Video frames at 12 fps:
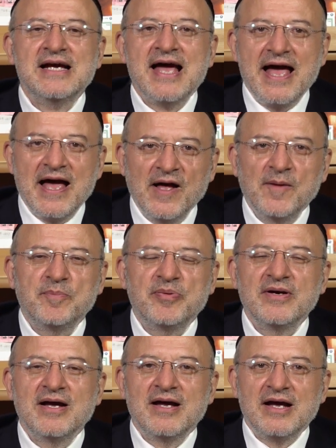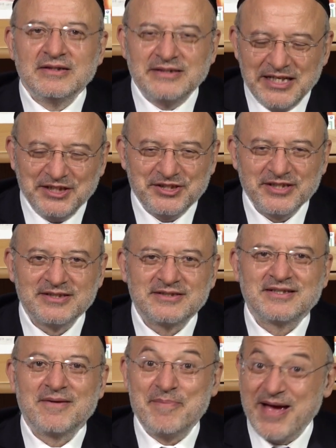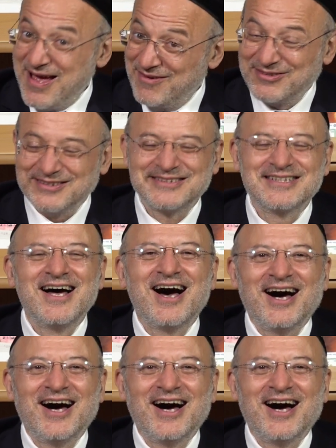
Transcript: Help teachers, parents,